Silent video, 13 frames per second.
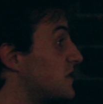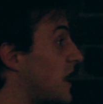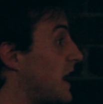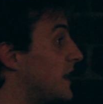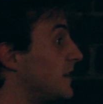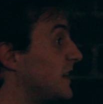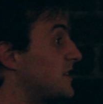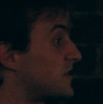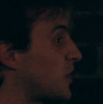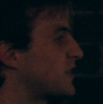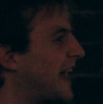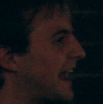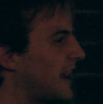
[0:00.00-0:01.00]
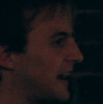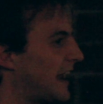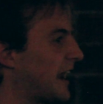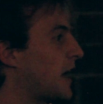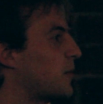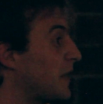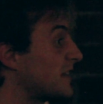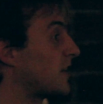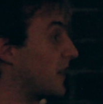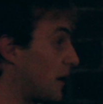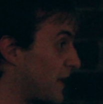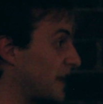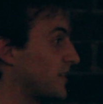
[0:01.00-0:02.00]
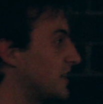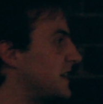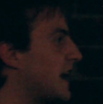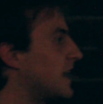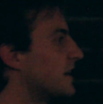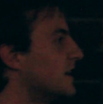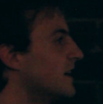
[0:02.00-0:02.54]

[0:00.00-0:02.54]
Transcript: and he just goes, hang on, I'm not done yet.